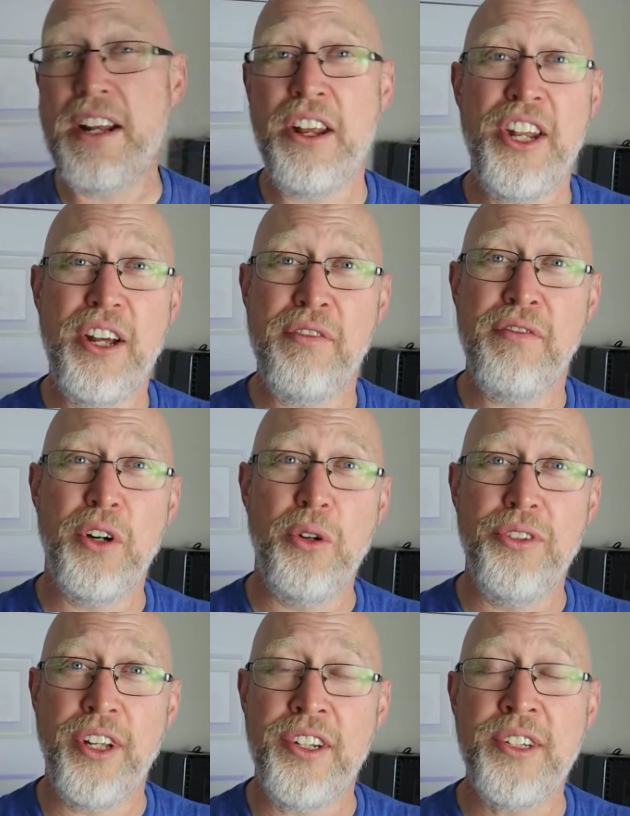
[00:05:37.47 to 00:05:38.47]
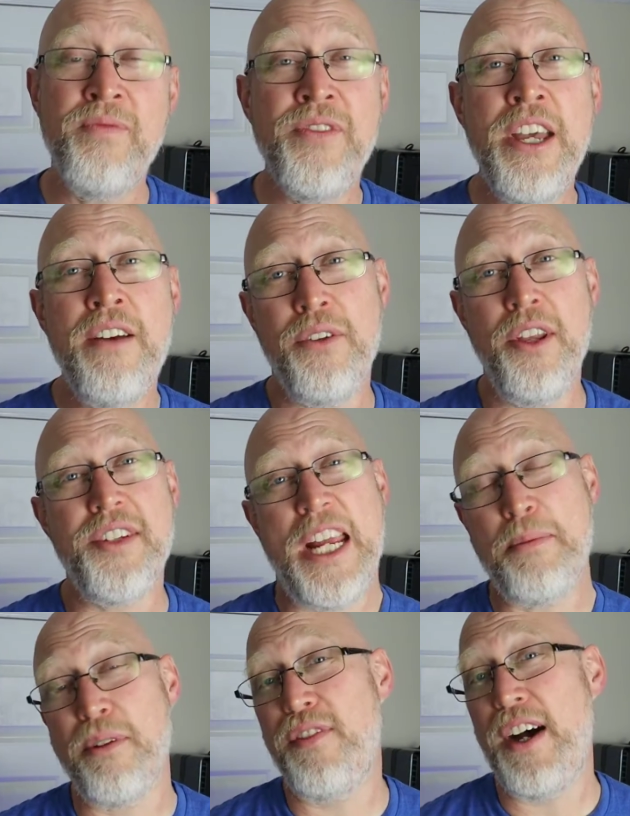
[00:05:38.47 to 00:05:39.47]
out enough voltage for this
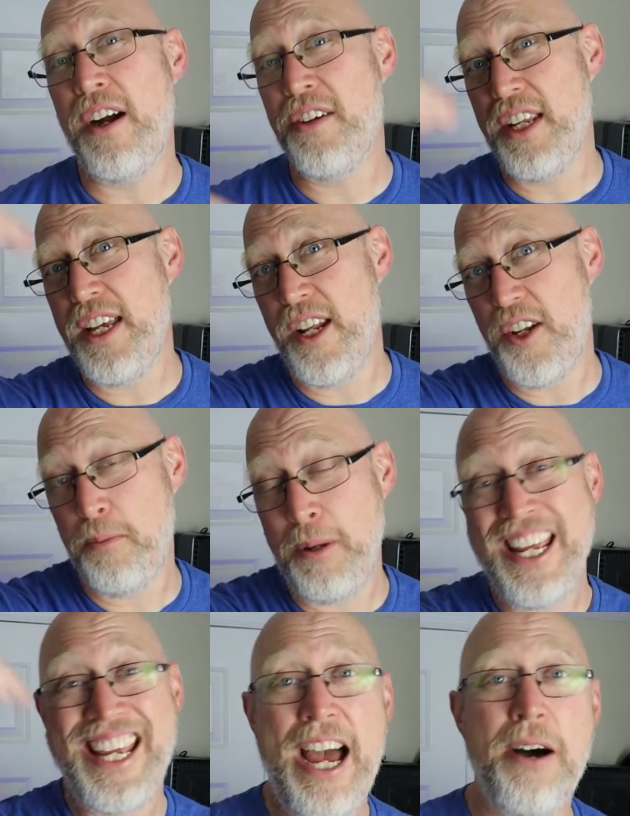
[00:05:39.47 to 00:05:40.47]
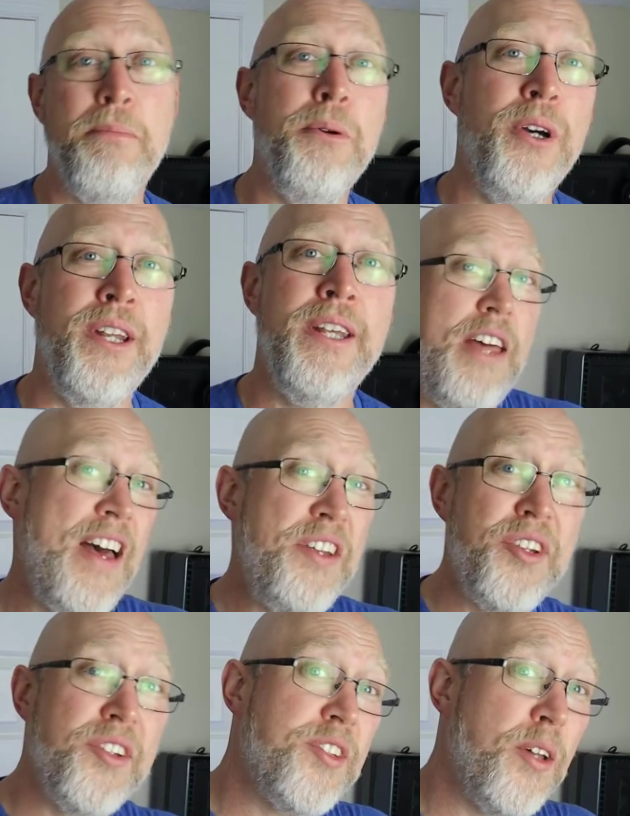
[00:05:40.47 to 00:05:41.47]
amplifier to hit its peak output. And that's
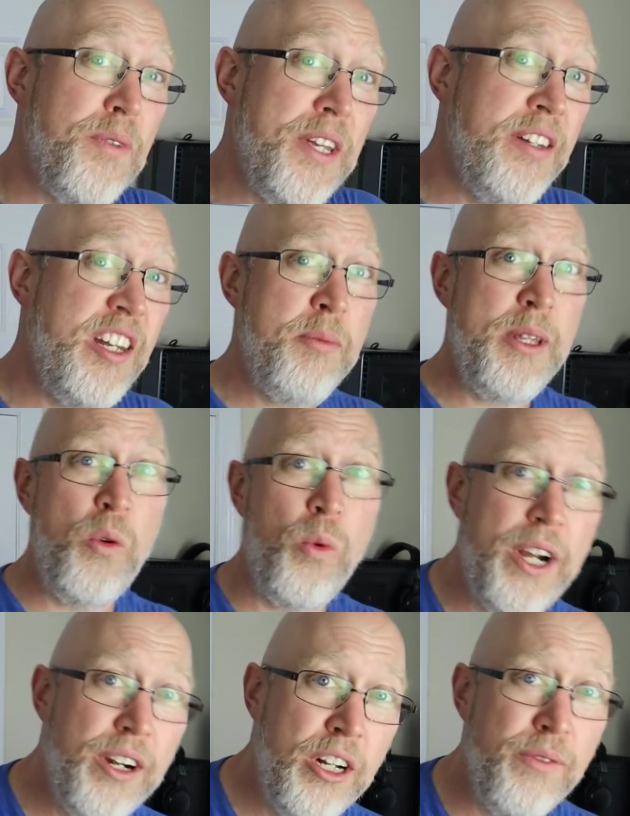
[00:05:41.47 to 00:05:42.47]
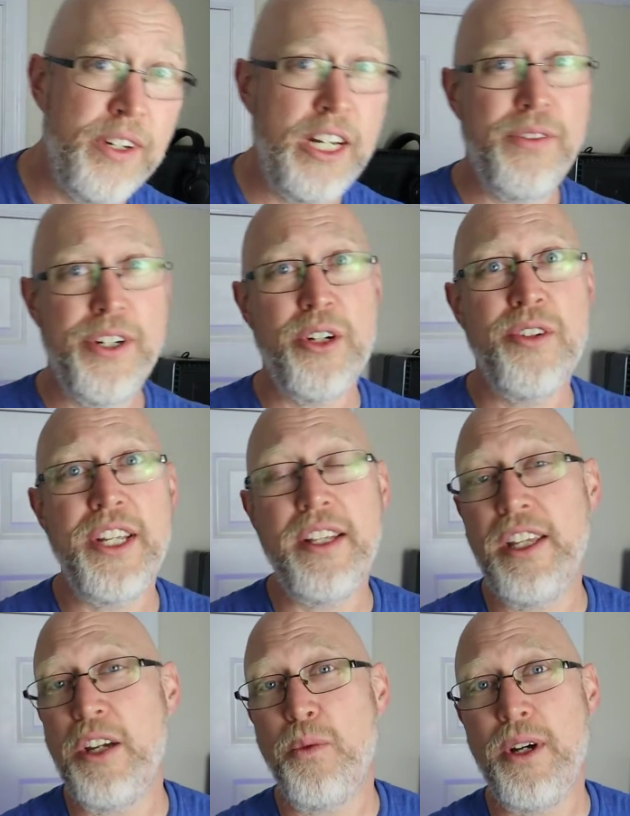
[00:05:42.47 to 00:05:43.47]
just something you need to be aware of whenever you're
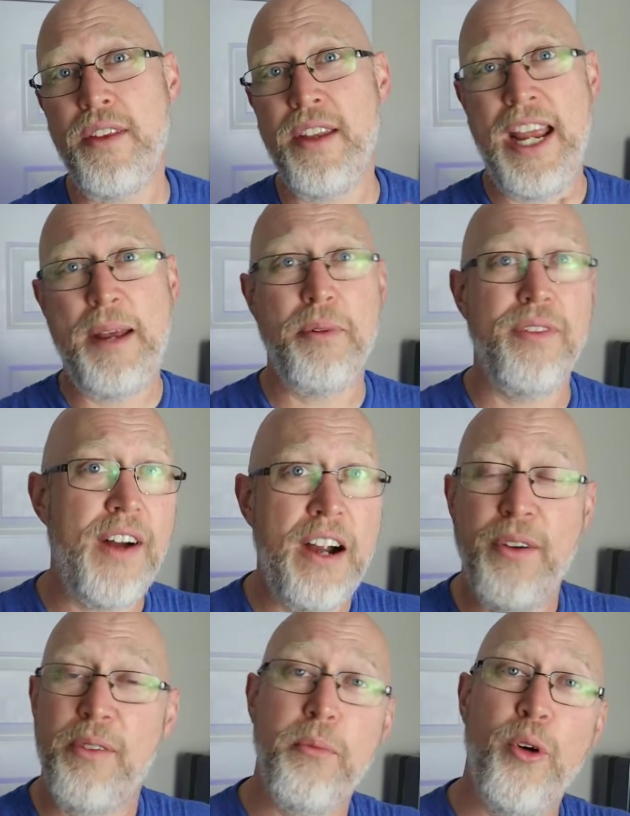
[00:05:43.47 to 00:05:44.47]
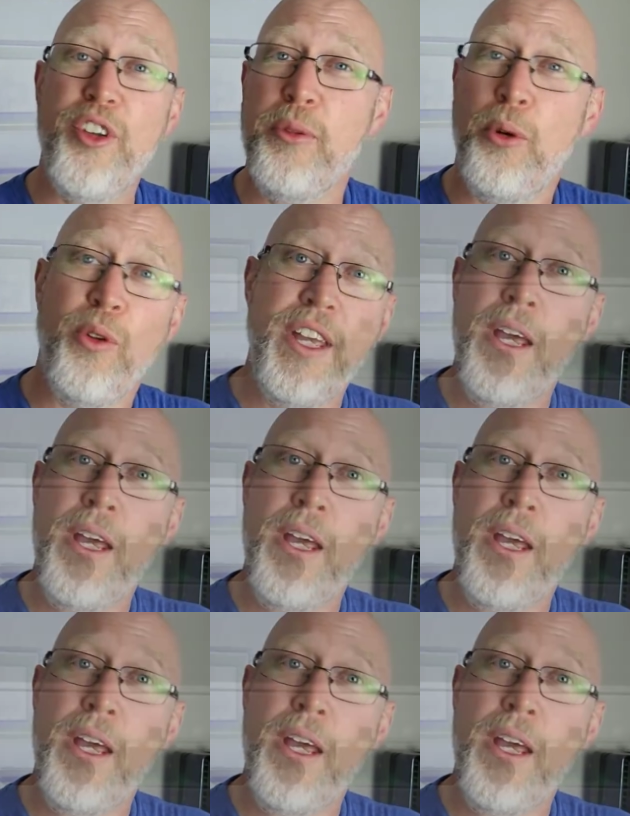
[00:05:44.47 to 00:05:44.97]
dealing with an amplifier with multiple